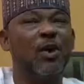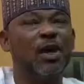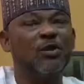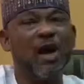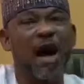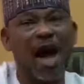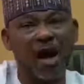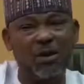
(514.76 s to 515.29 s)
you are
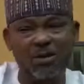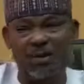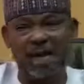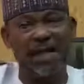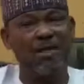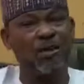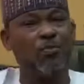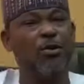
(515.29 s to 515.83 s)
outside
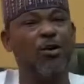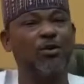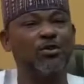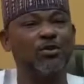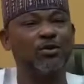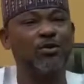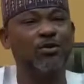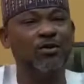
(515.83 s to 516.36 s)
the board,
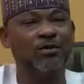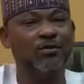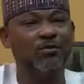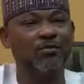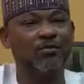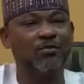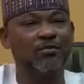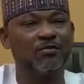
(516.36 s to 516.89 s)

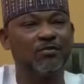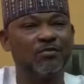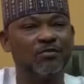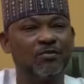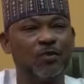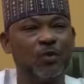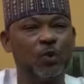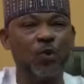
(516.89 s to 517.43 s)

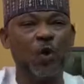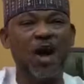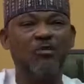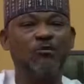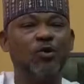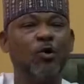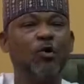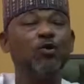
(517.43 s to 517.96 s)
you have
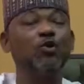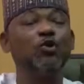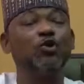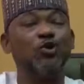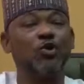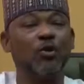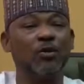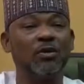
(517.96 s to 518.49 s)
your own
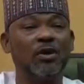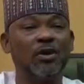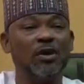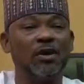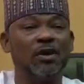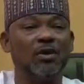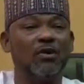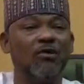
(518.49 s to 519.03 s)
notion
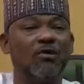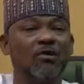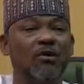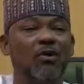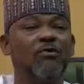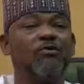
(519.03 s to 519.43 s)
of